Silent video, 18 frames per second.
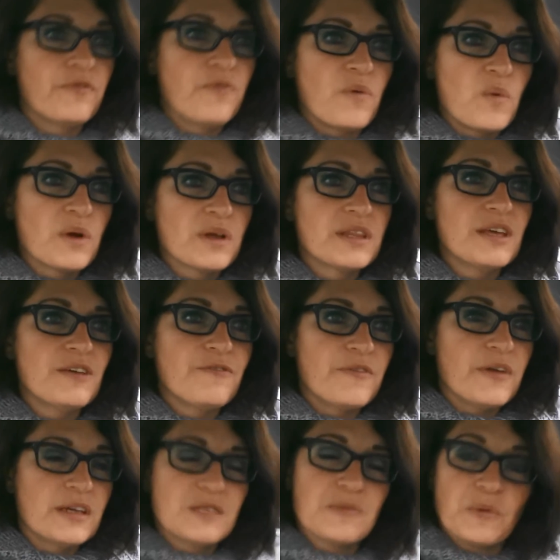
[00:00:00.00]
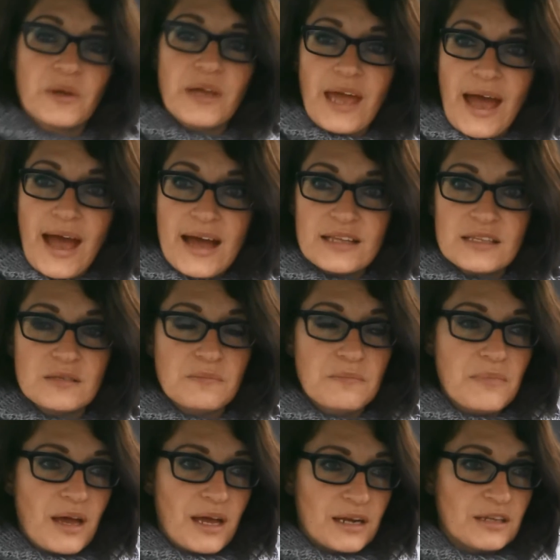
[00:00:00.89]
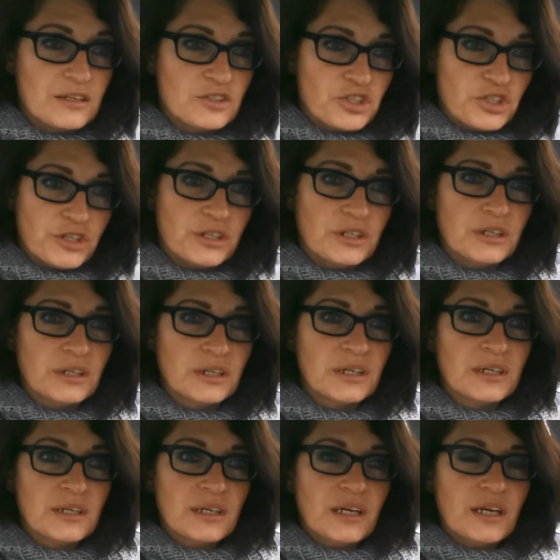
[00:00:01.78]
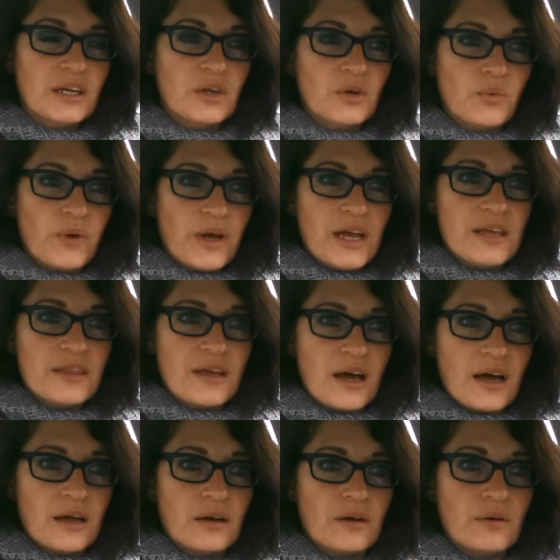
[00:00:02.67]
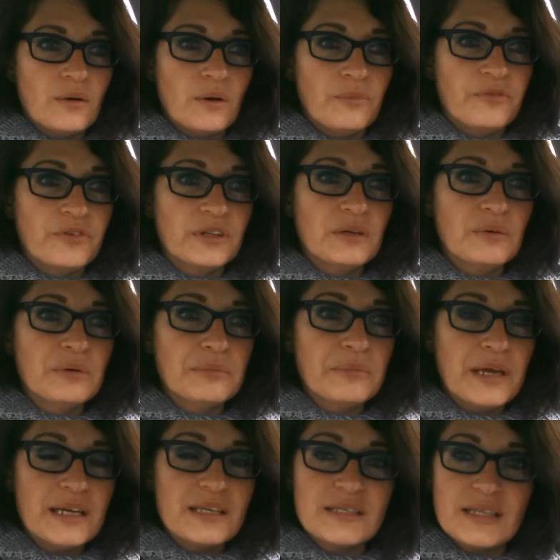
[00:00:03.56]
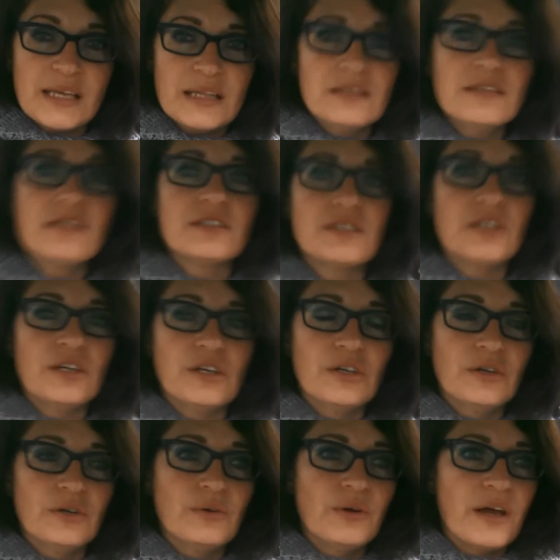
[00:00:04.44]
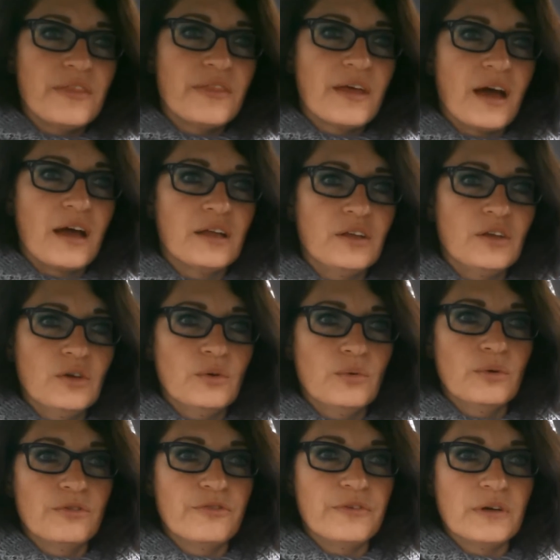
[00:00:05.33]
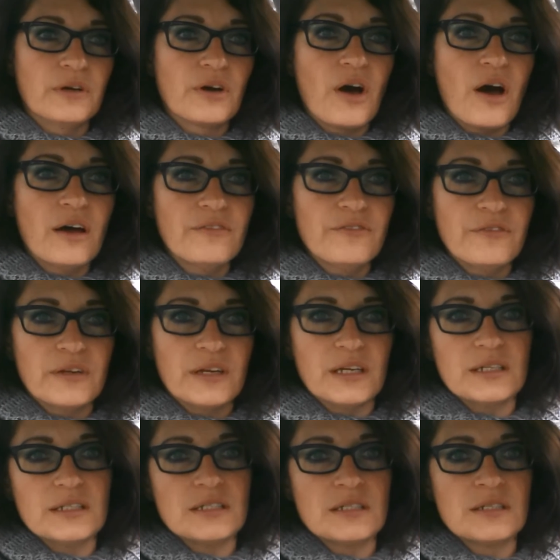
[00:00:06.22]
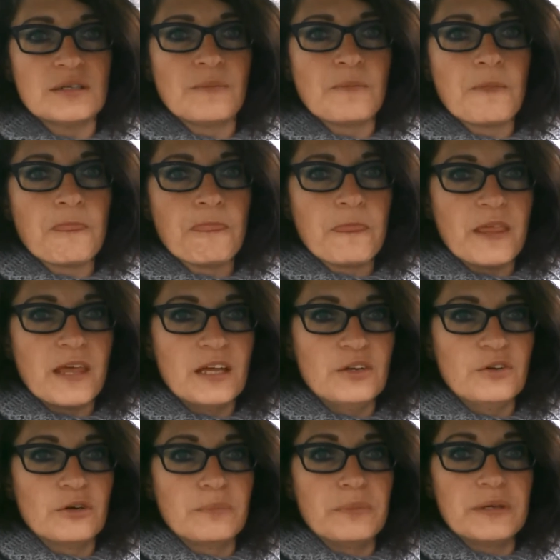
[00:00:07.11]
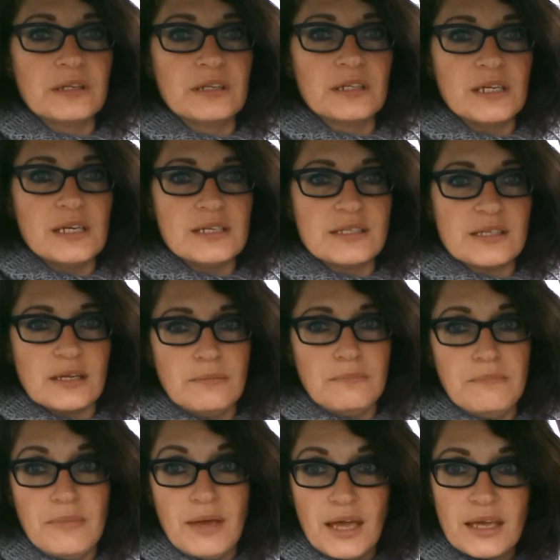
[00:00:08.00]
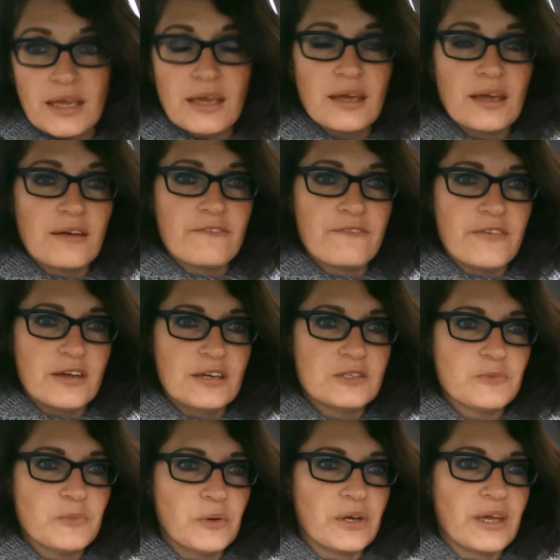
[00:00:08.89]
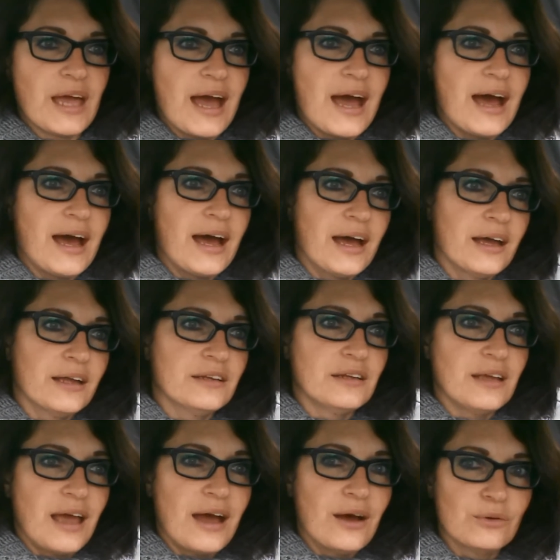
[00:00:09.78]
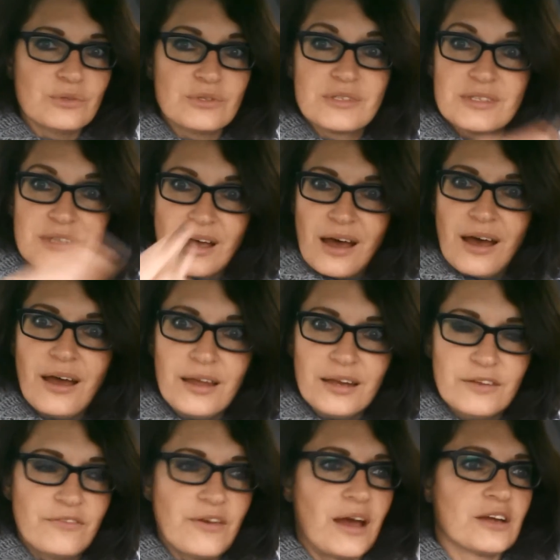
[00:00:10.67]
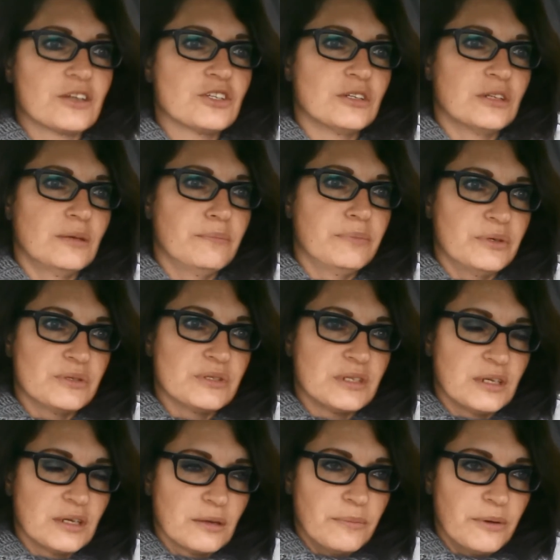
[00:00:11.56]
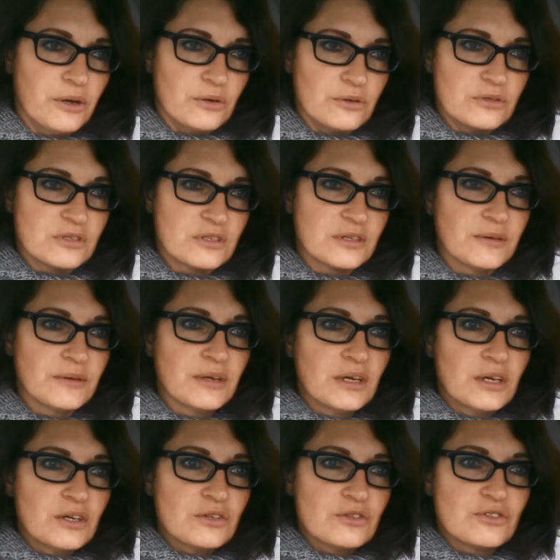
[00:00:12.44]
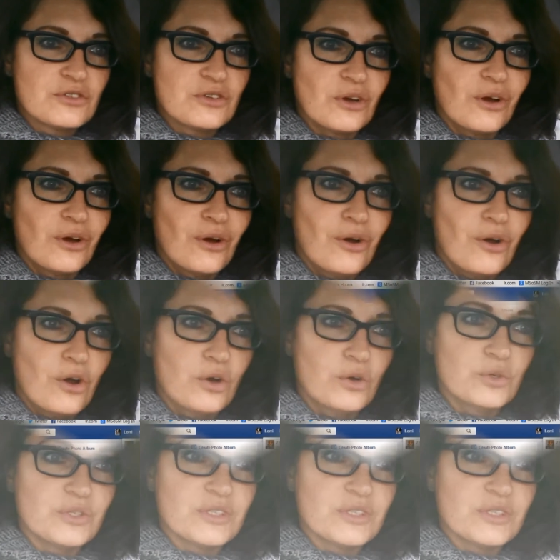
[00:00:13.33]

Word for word: for the Facebook Ads Manager in a way that hopefully will make sense to you and that you will feel confident in your abilities in making a Facebook ad outside of actually boosting a post. So